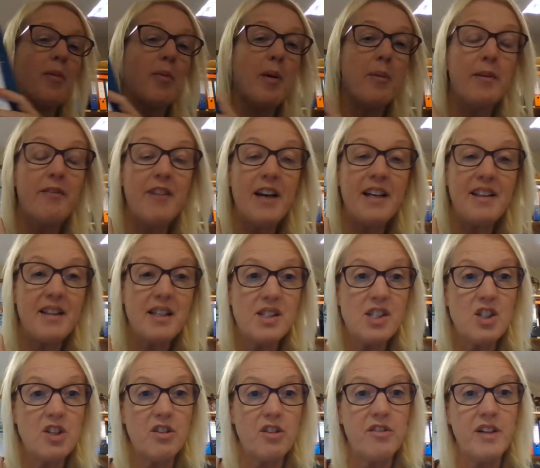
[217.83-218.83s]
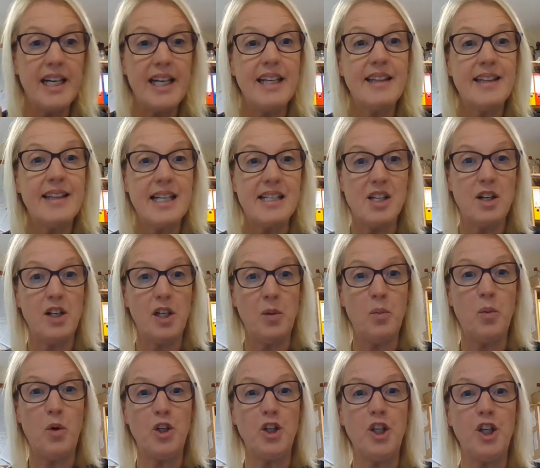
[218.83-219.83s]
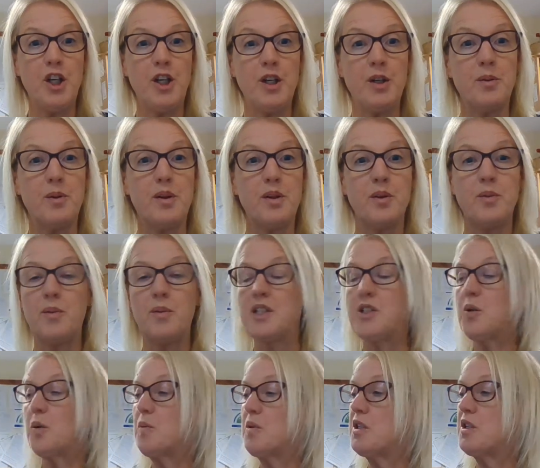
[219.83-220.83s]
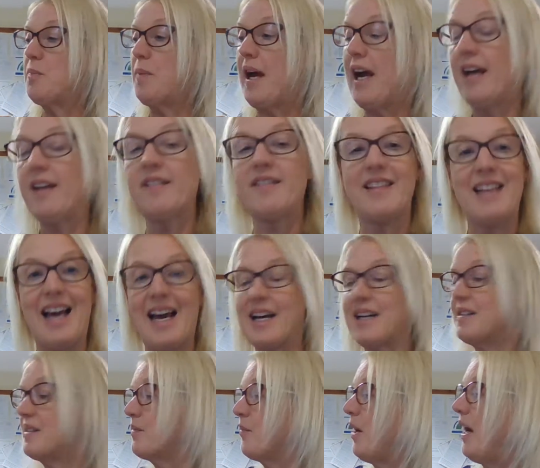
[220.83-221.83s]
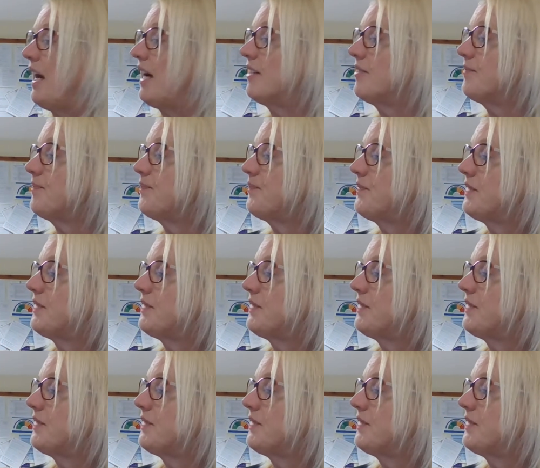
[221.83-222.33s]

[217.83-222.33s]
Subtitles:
when we read the story, There's Only One You? We talked about that as well.